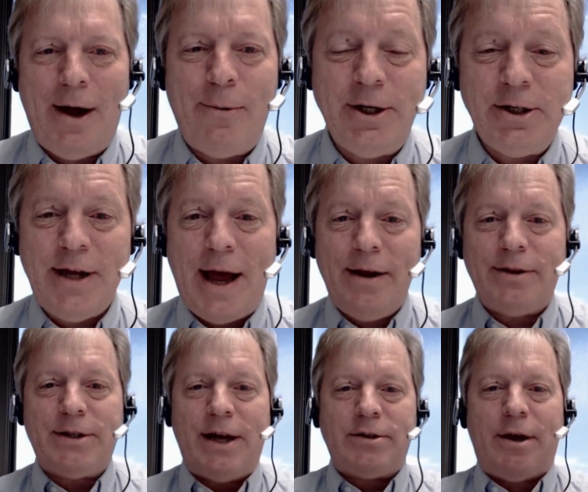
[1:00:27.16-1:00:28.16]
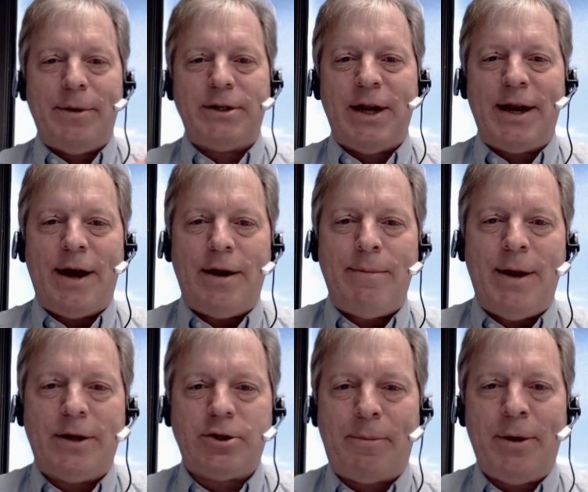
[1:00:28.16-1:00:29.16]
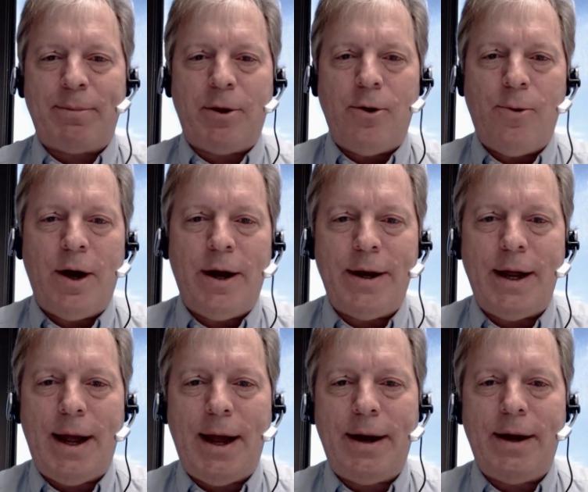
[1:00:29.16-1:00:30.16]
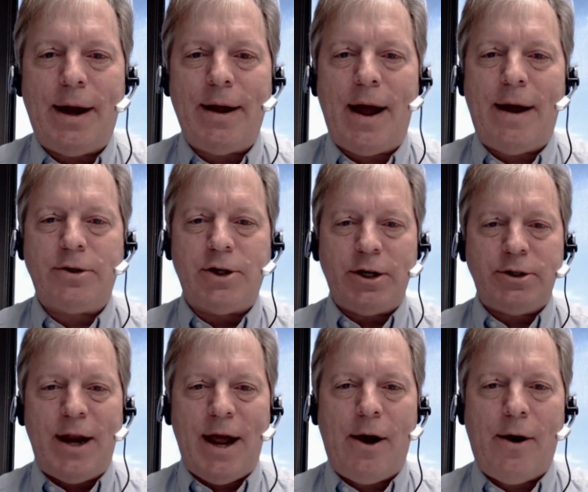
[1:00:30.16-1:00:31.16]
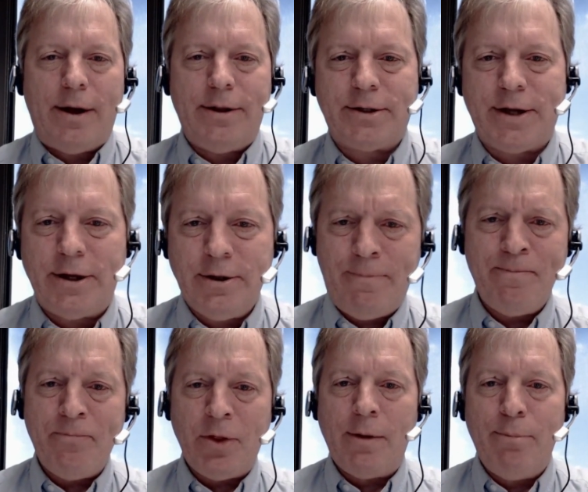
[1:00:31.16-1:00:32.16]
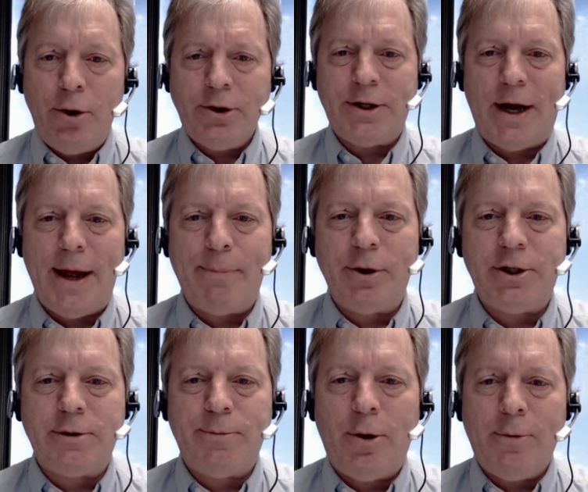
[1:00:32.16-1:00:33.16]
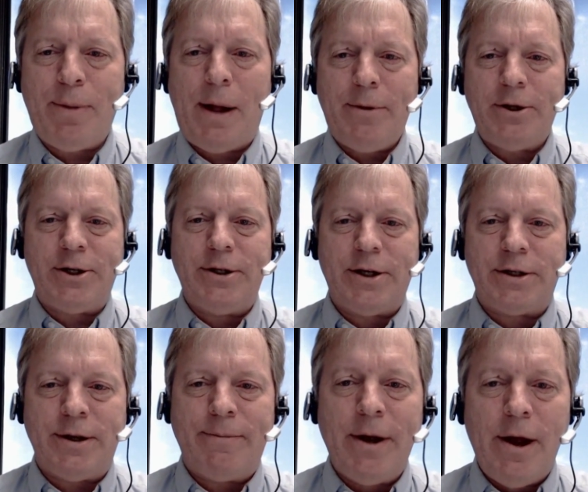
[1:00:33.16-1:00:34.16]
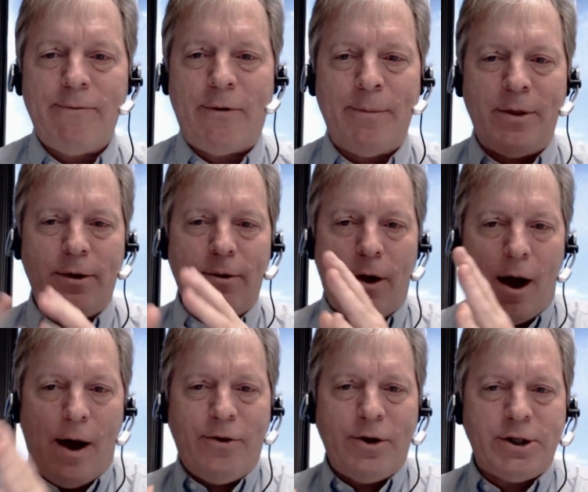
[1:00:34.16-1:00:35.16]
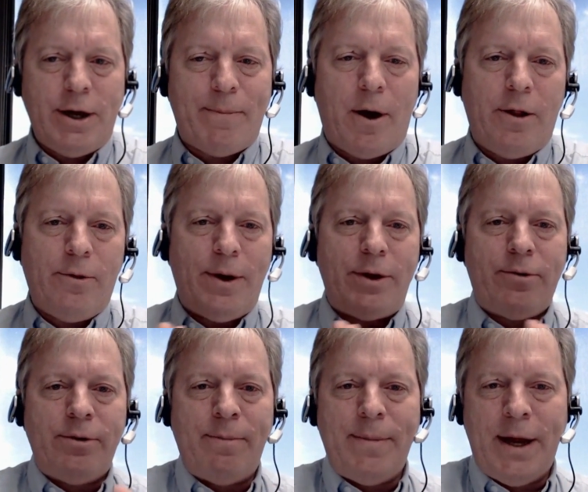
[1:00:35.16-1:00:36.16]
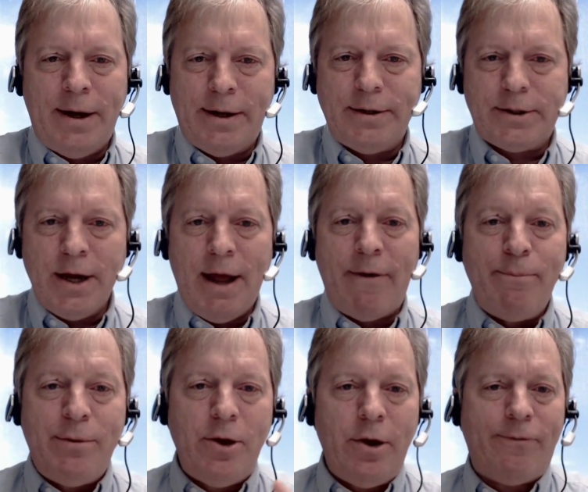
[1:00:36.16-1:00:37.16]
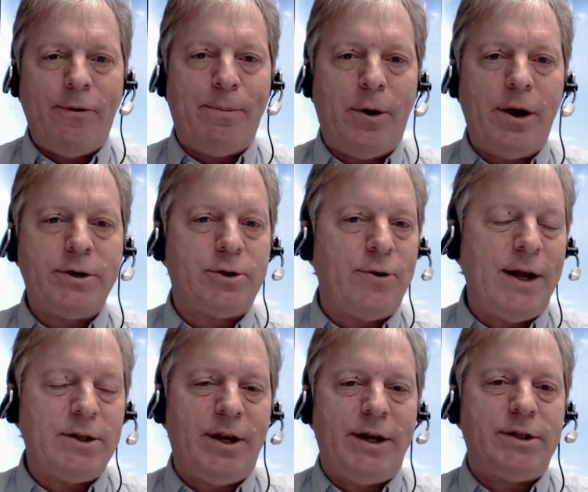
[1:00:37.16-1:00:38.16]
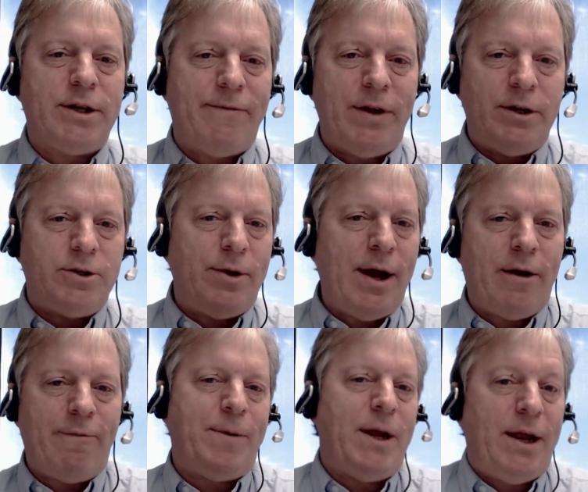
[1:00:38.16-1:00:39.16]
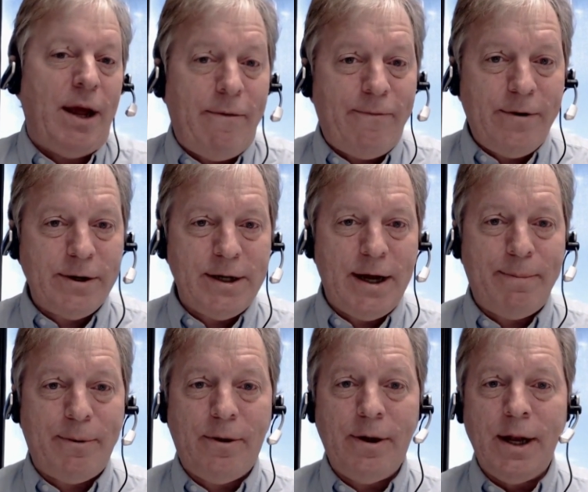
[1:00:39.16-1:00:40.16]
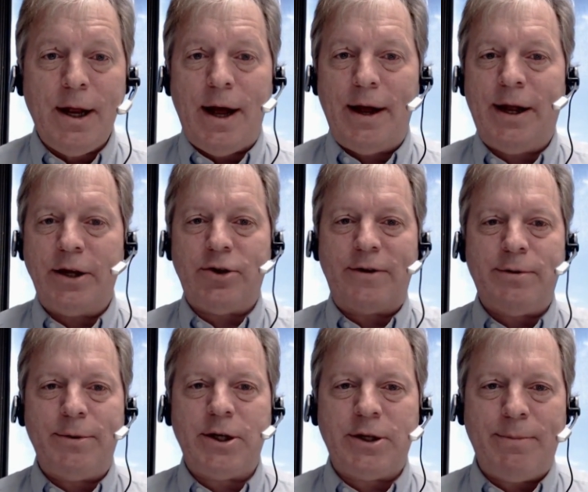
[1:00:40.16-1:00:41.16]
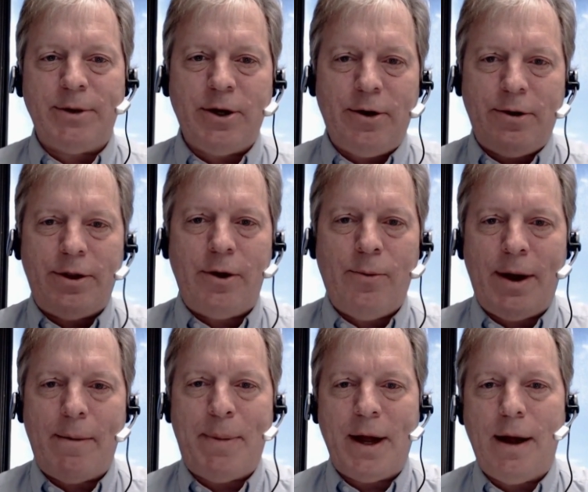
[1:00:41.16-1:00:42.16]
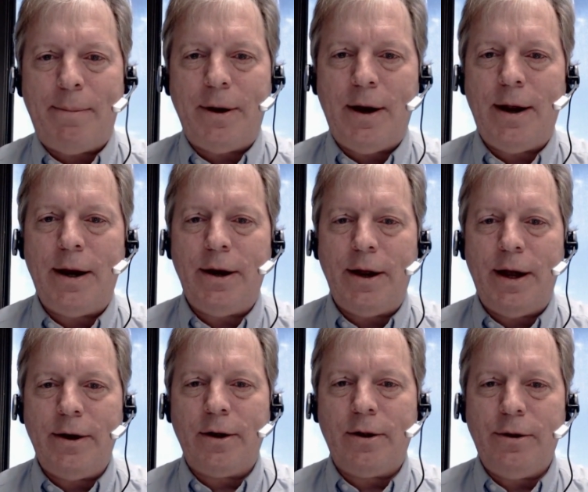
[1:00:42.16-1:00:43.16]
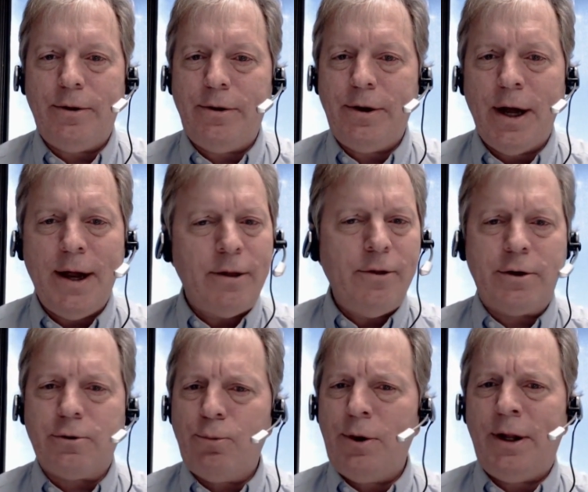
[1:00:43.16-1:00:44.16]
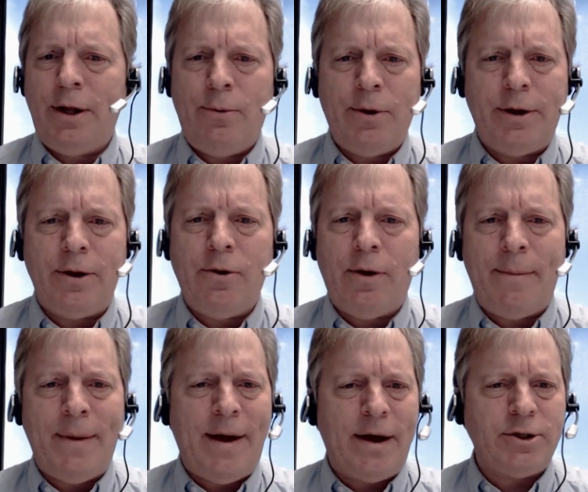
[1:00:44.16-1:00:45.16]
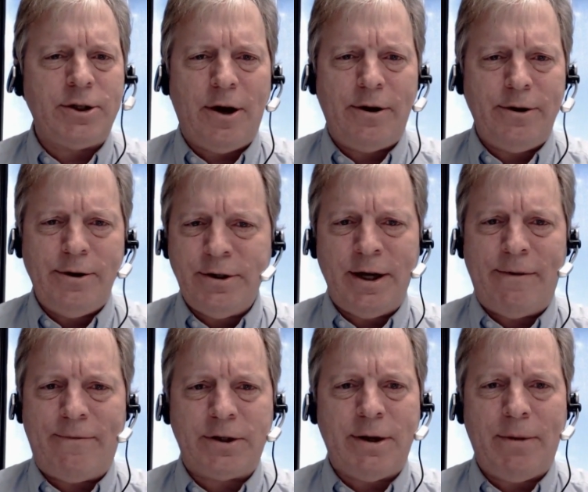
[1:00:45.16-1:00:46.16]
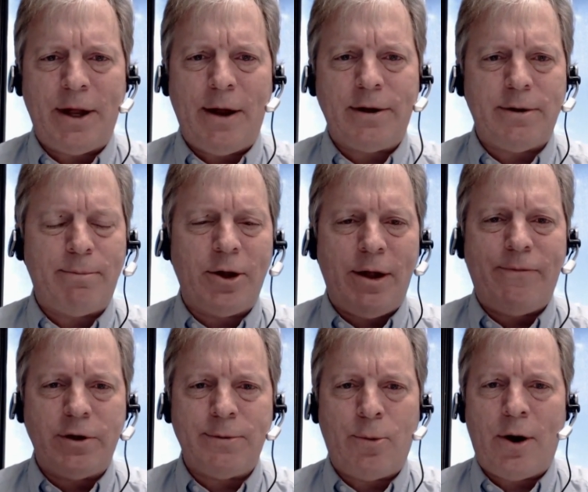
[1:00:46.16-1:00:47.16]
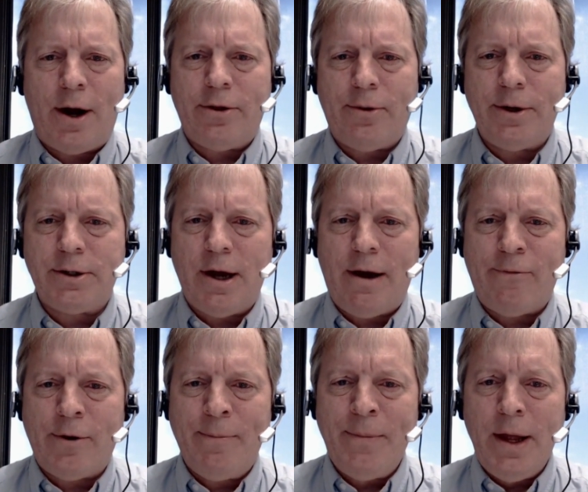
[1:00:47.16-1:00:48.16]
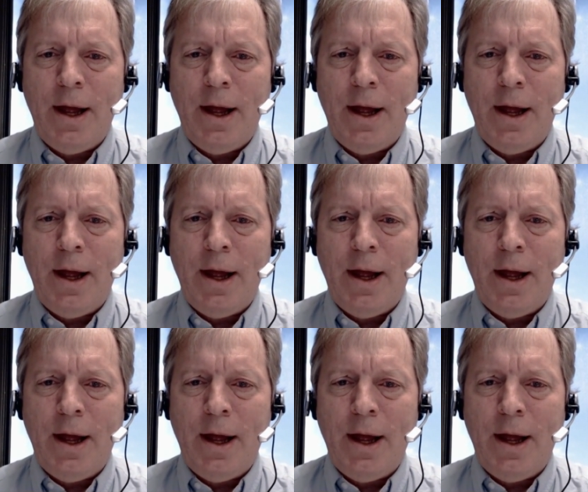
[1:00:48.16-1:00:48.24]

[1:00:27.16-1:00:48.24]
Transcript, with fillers: uh, we just added the schedule. I've been sending out emails, opened up Q one, and I got just now on the schedule Booktype, which is a book publishing system from the authorship all the way through the maintenance. Beautiful books, translating stuff into and out of PDF, for example, in case you have some existing material that you want to pick up and, and, and include. Looks really, really cool. I may actually start using it for something like that because I'm looking for some more authoring software.